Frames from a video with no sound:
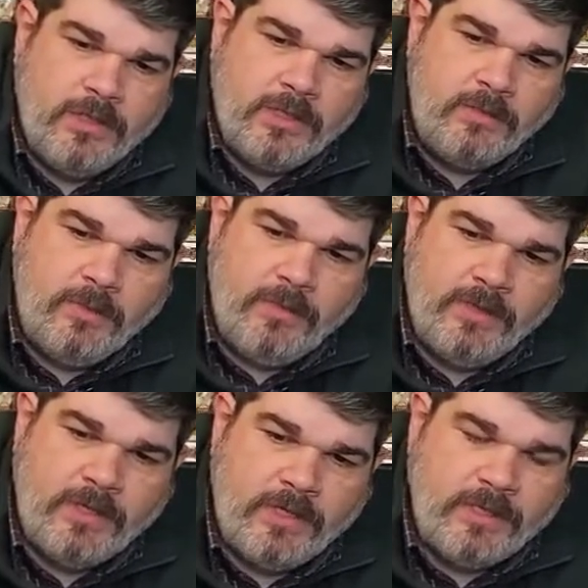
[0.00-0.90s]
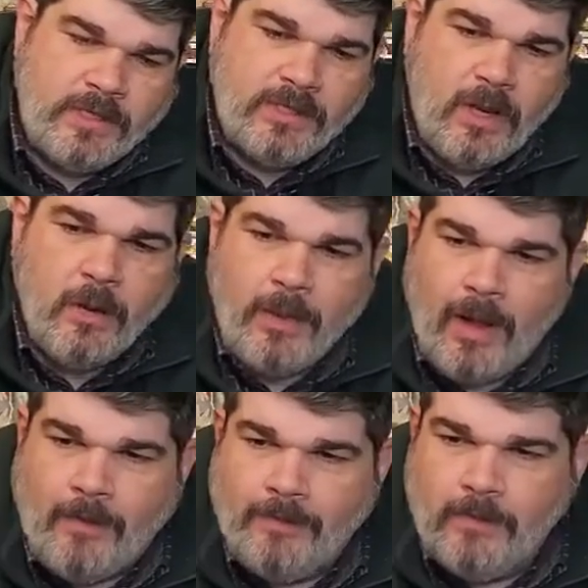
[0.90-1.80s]
This one was a six dollar
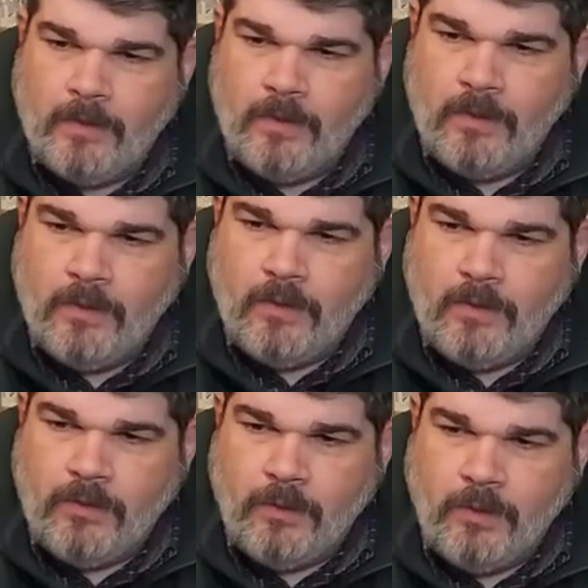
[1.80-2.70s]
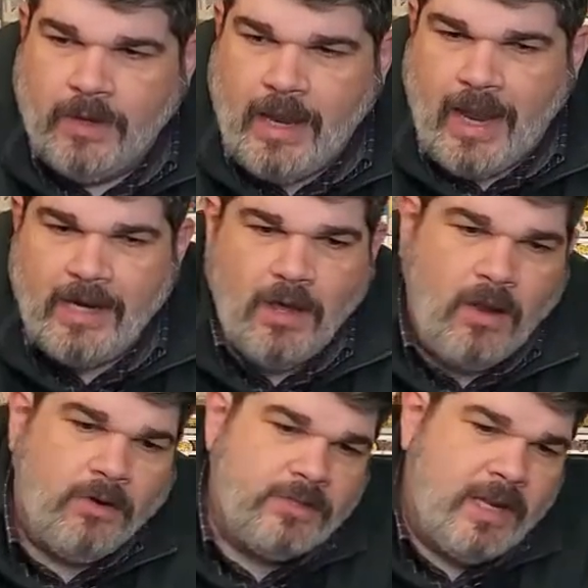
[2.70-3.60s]
pop, thirty-eight
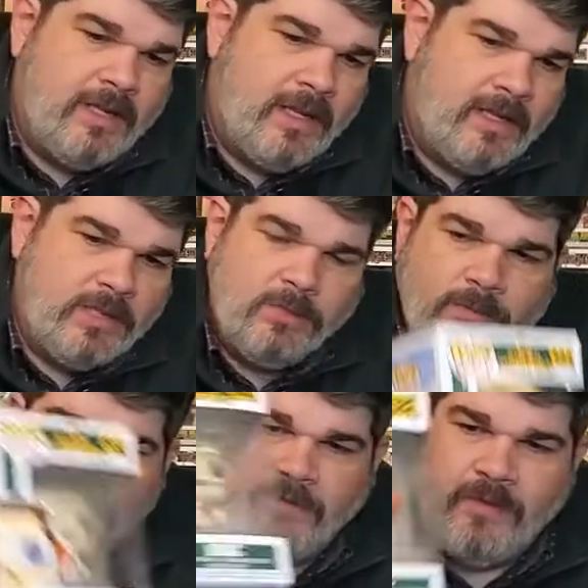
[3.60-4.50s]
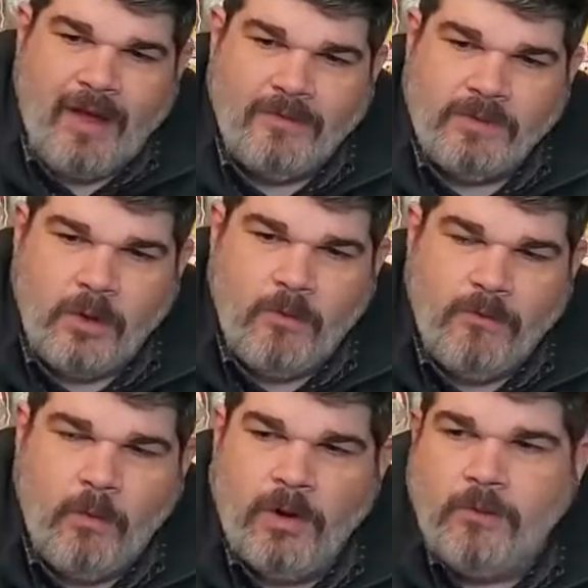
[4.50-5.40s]
dollars, and then this one was five dollars. So
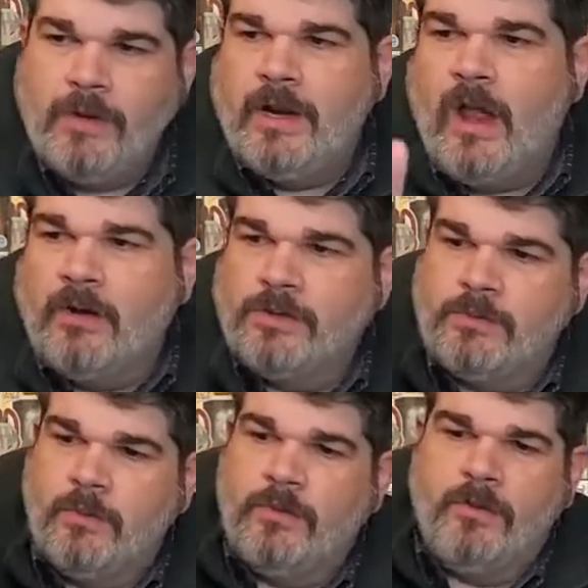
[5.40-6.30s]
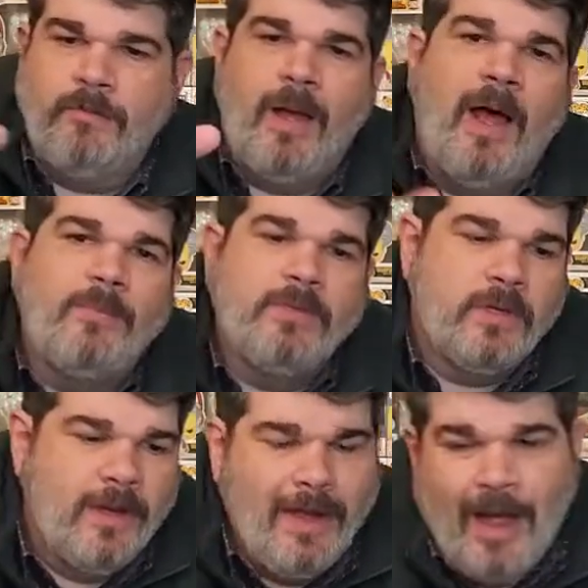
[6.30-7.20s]
forty-three dollars worth of pops.
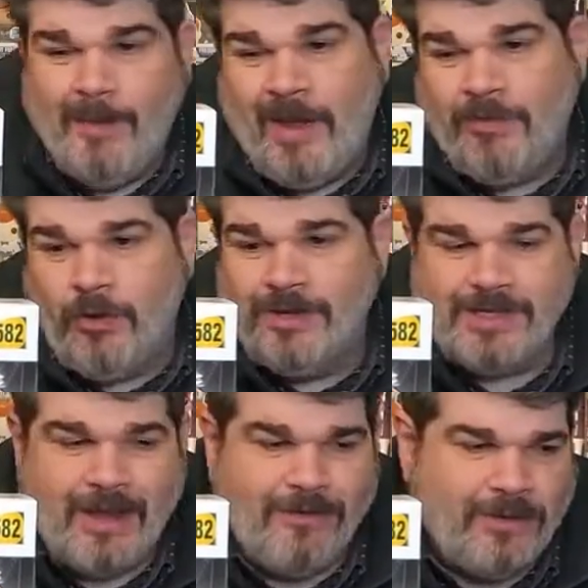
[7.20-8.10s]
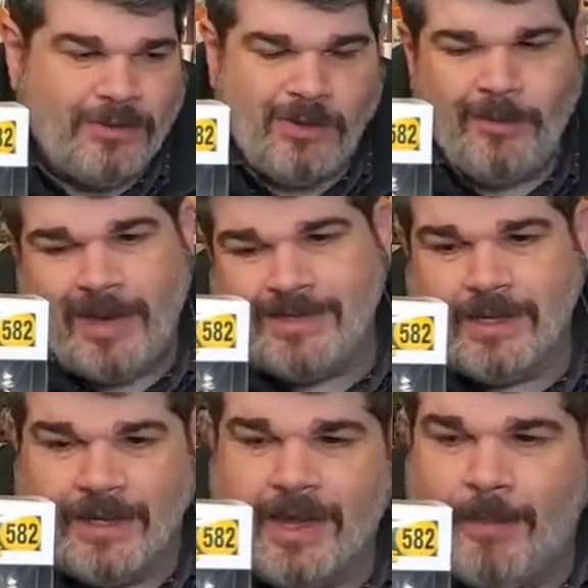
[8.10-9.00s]
I paid thirty-seven dollars, so I
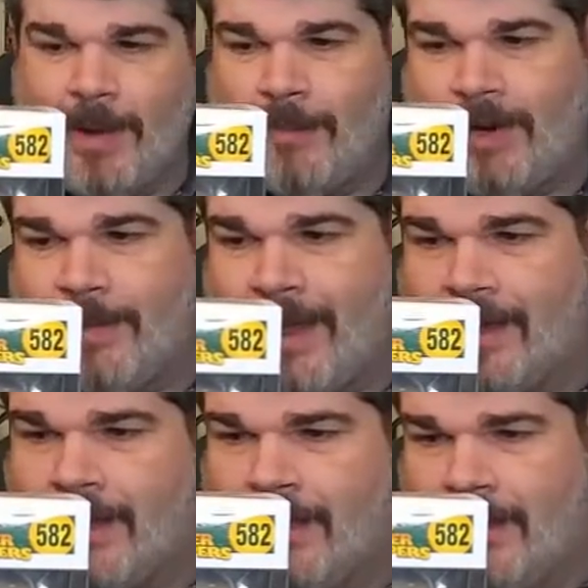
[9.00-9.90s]
basically got my money back.